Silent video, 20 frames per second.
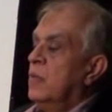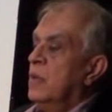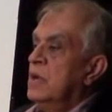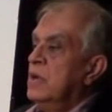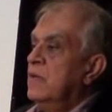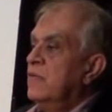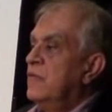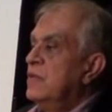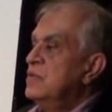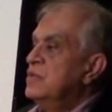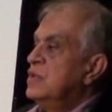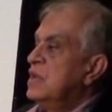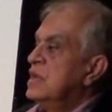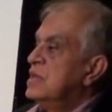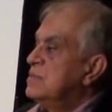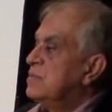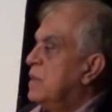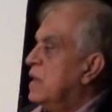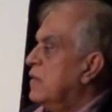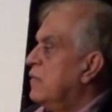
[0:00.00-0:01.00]
what
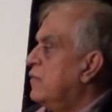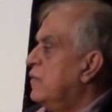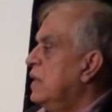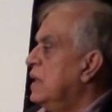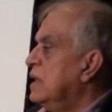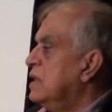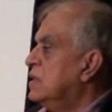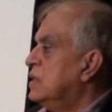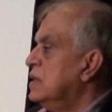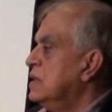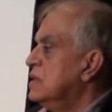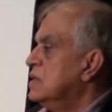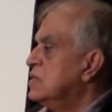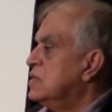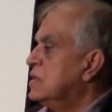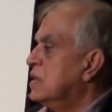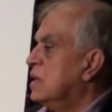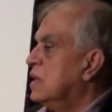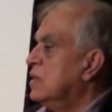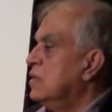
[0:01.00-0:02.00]
differentiates my faith
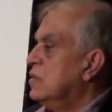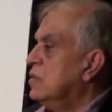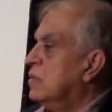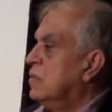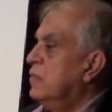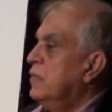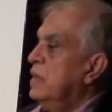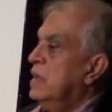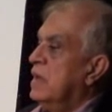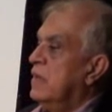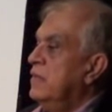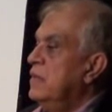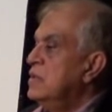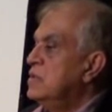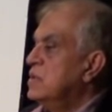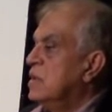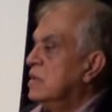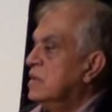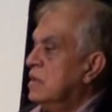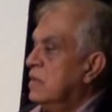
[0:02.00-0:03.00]
is, you know, we love
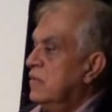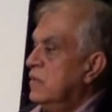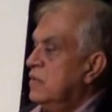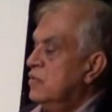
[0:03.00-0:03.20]
each other,